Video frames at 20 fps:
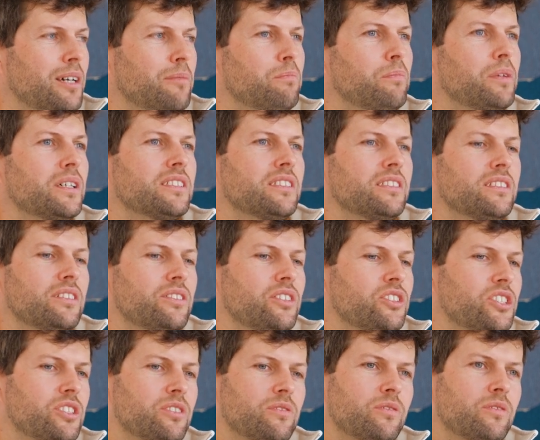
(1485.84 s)
But in
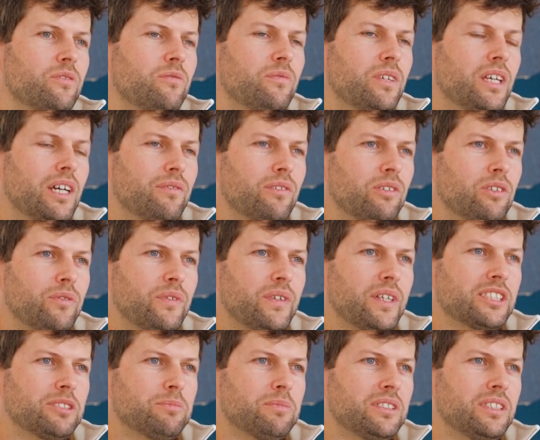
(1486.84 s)
addition, we have a lot of
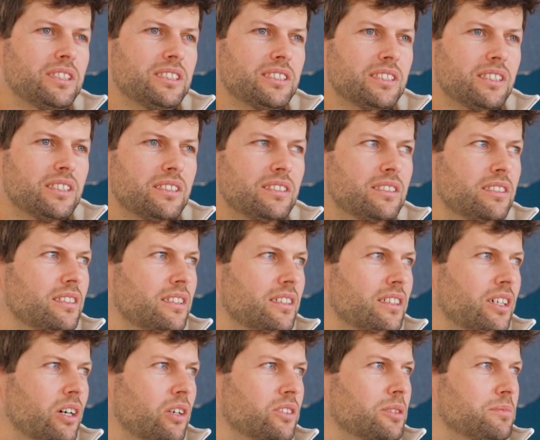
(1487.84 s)
expertise in
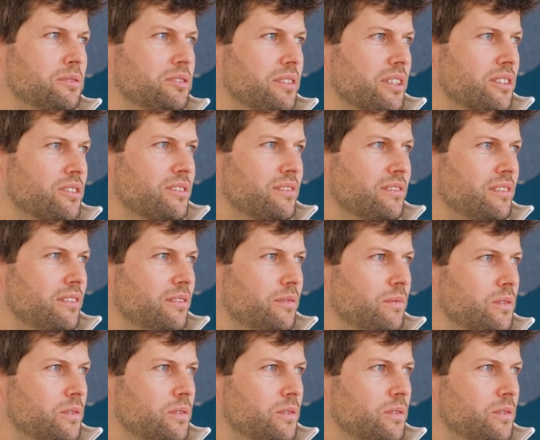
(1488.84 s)
account abstraction,